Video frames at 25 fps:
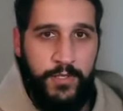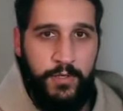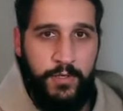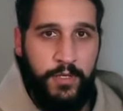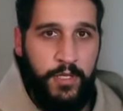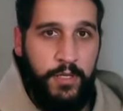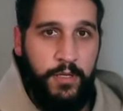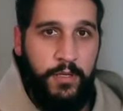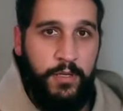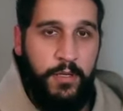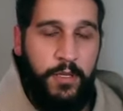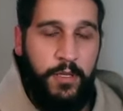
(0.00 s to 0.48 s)

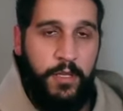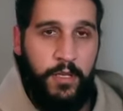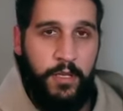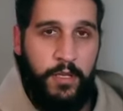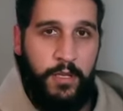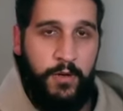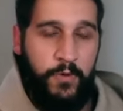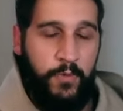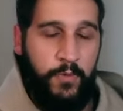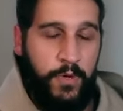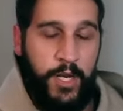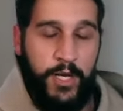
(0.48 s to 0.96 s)
okay?
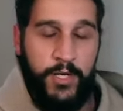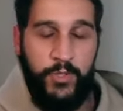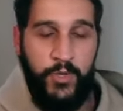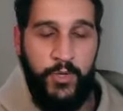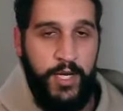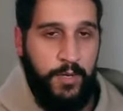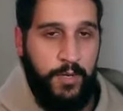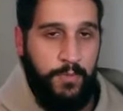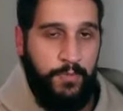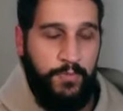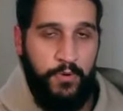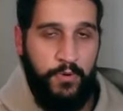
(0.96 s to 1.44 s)
We're not
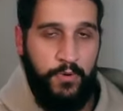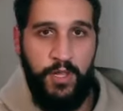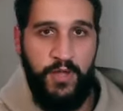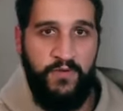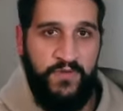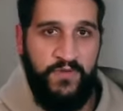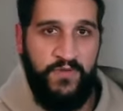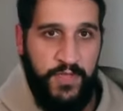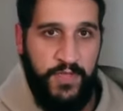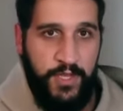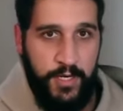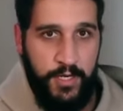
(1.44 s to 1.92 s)
trying to pull
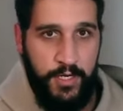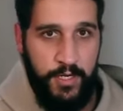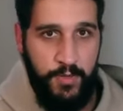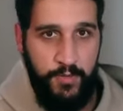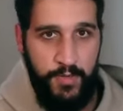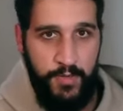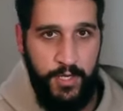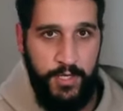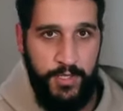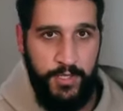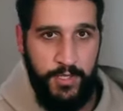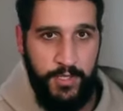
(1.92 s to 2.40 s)
everything into place.